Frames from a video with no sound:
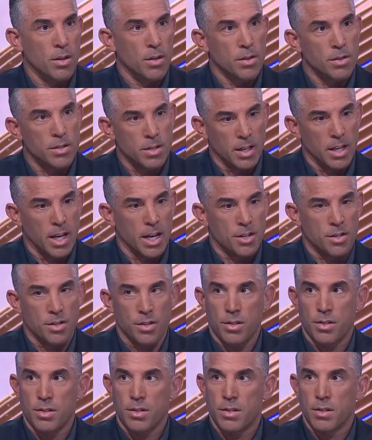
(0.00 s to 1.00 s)

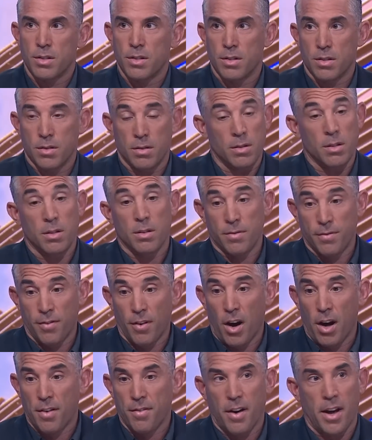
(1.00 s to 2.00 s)
selections,
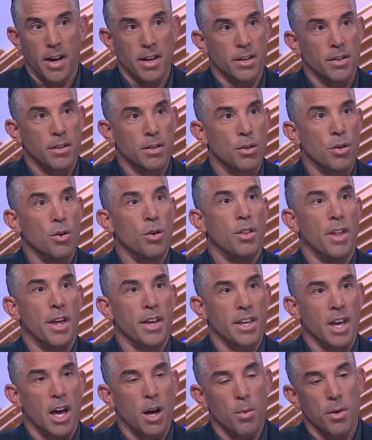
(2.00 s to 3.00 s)
5'8", who do they
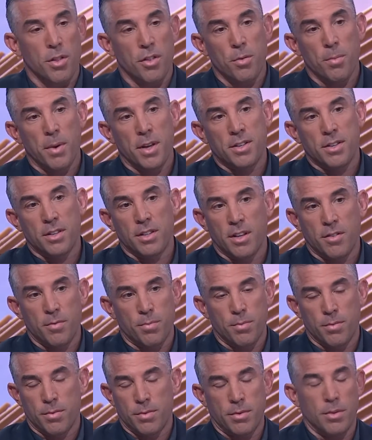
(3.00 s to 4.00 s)
go with? You
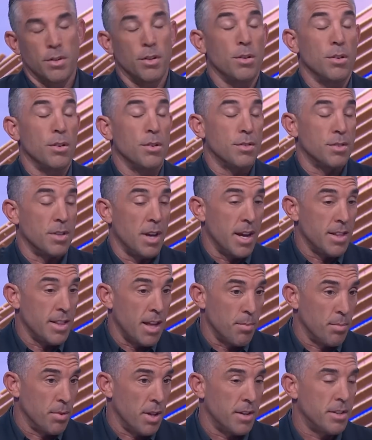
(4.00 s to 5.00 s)
mentioned you're saying
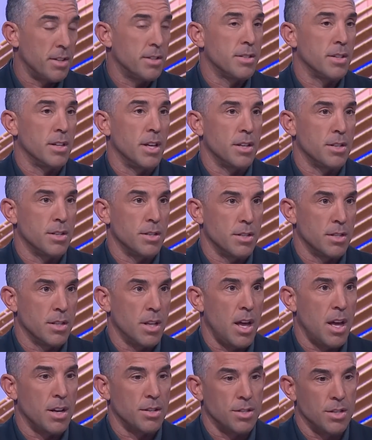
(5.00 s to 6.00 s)
they blundered selections
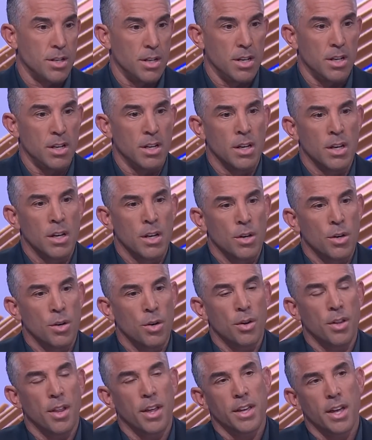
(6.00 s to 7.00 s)
last year.
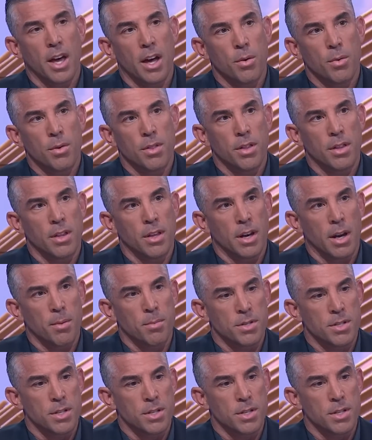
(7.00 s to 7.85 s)
Who do they go with in the number